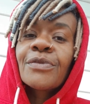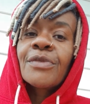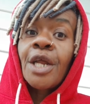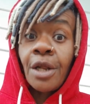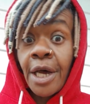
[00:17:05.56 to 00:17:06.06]

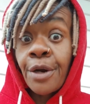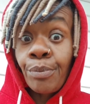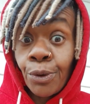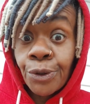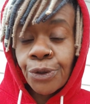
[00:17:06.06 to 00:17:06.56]
And a lot of
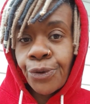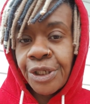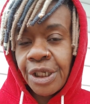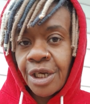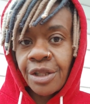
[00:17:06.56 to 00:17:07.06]
bulls are going
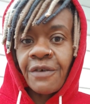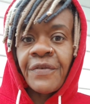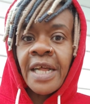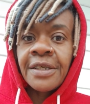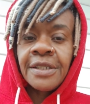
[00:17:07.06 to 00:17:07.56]
to get their
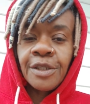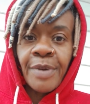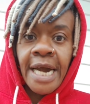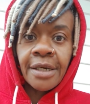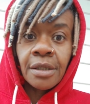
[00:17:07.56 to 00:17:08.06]
phalluses back.